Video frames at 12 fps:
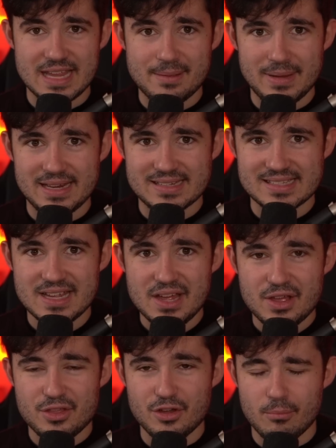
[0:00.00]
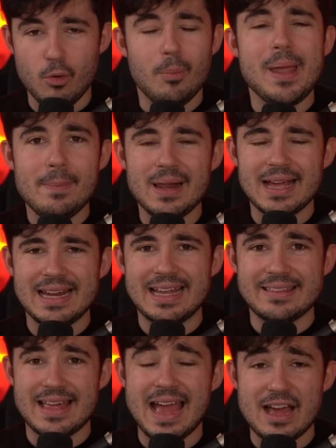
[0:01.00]
it means that more people are going to
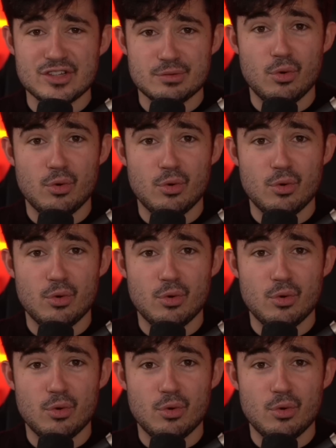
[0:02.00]
get their hands on